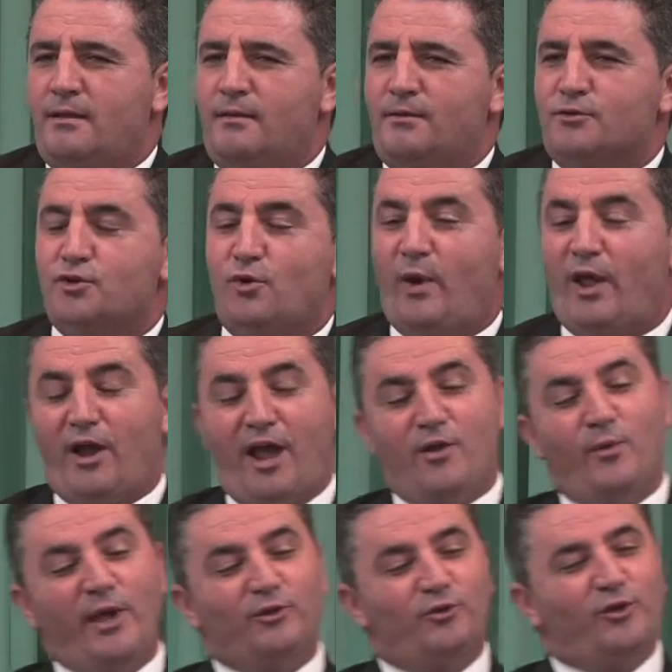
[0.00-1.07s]
So I
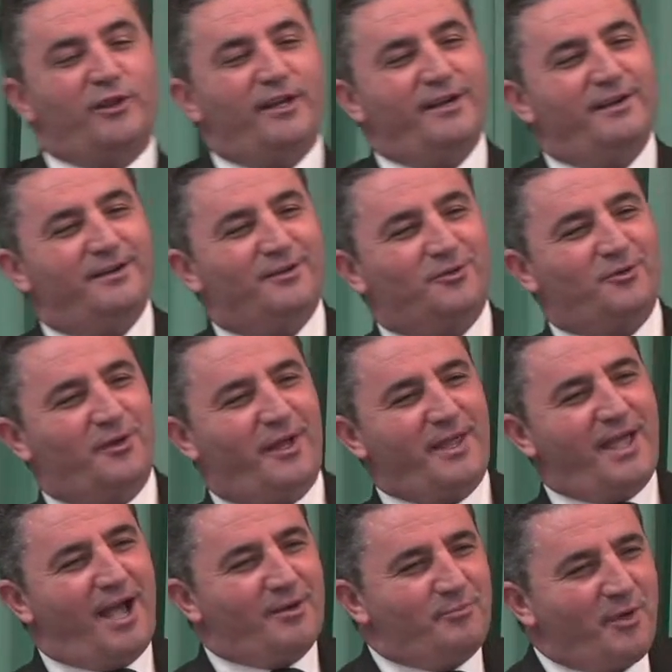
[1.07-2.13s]
went to the
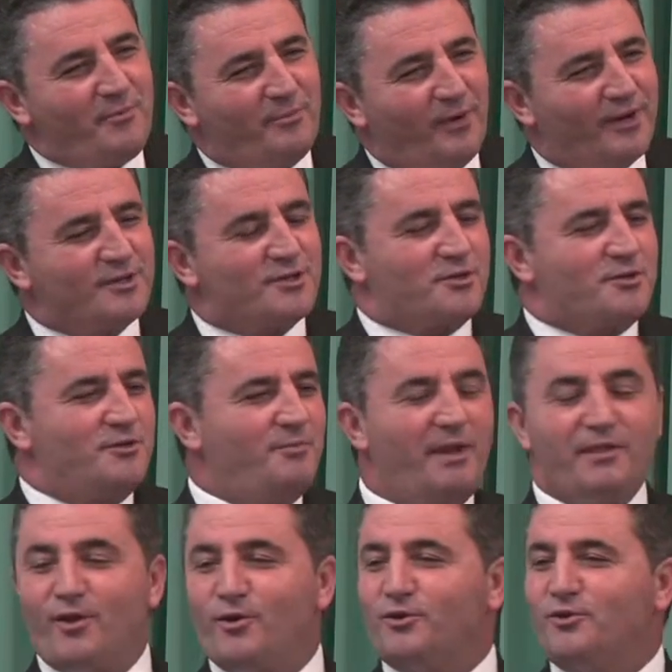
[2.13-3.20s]
young people's room, and
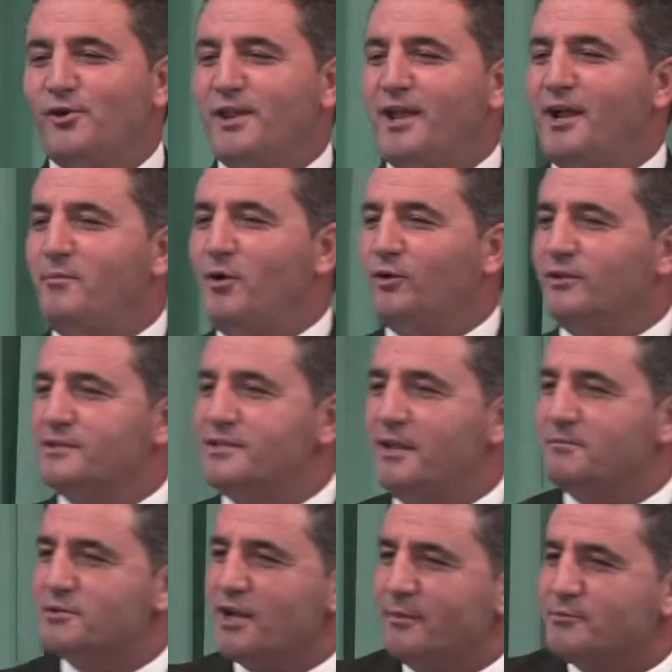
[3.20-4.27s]
they were talking about the
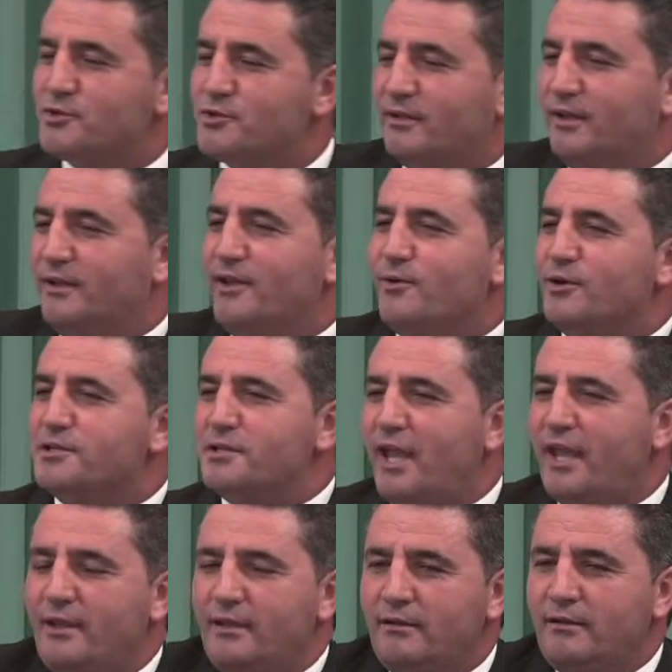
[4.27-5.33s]
same subject, and they were
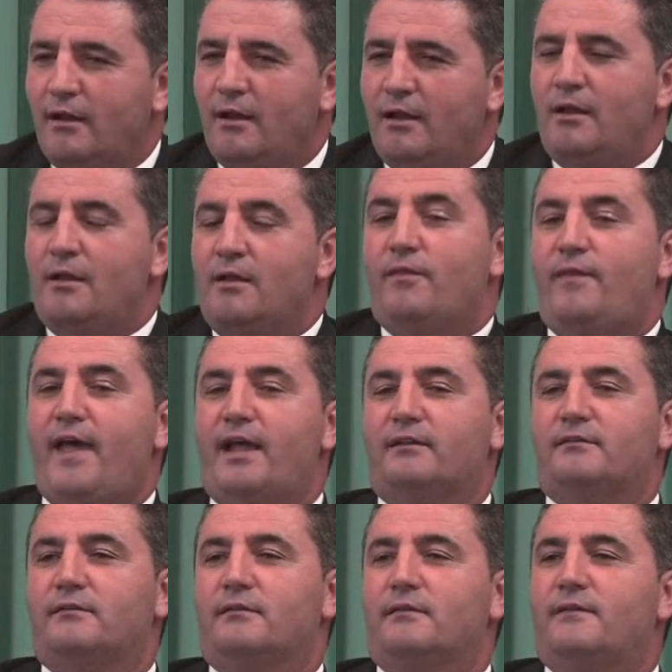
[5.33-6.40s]
saying
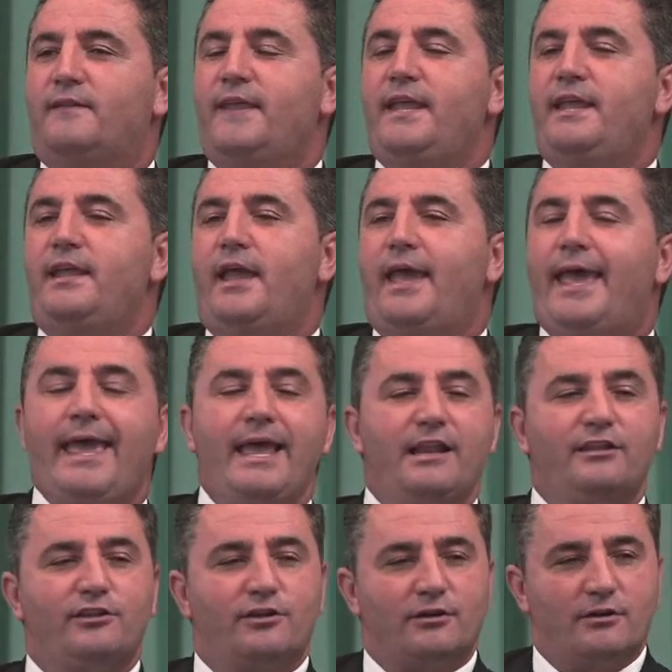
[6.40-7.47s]
that the
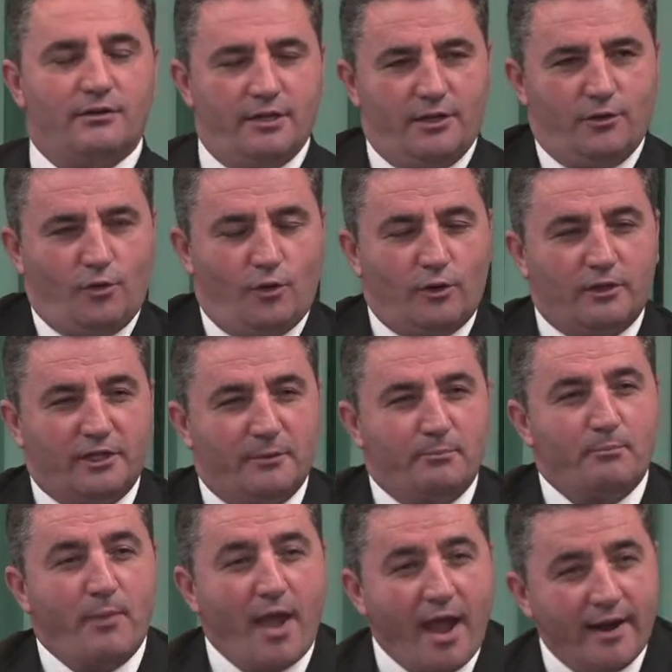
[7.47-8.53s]
elderly or the
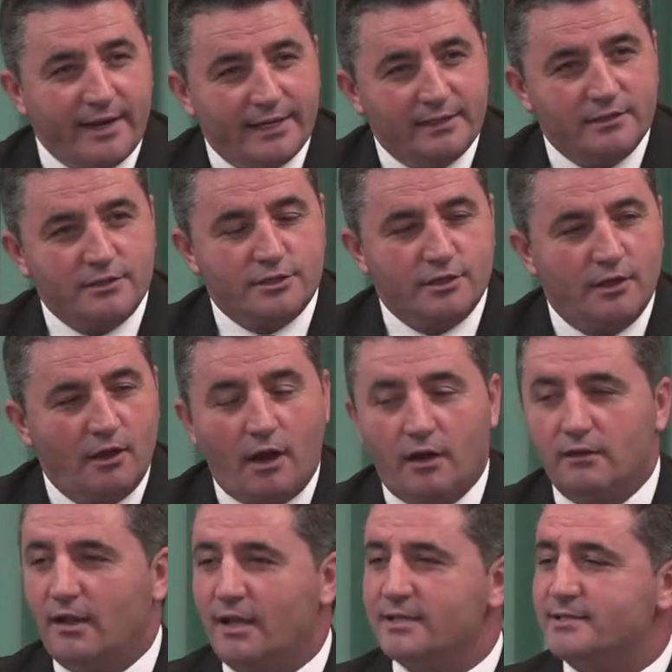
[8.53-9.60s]
parents are
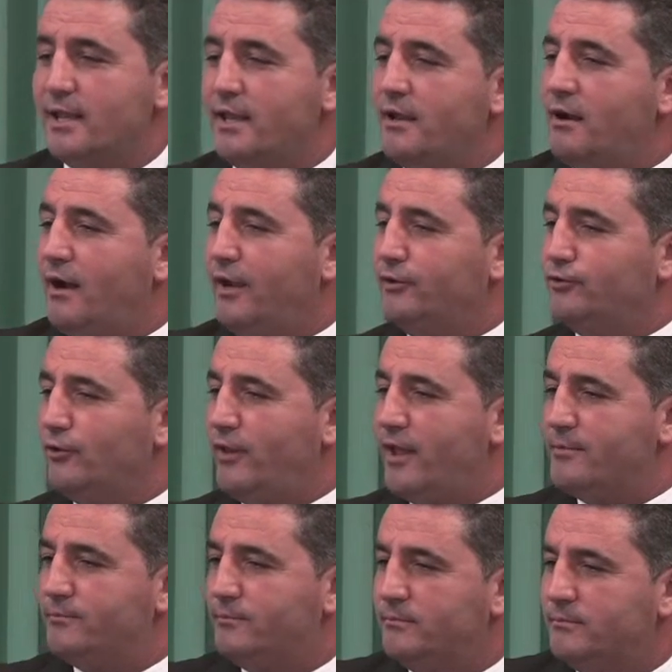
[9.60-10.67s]
not saying hi to them,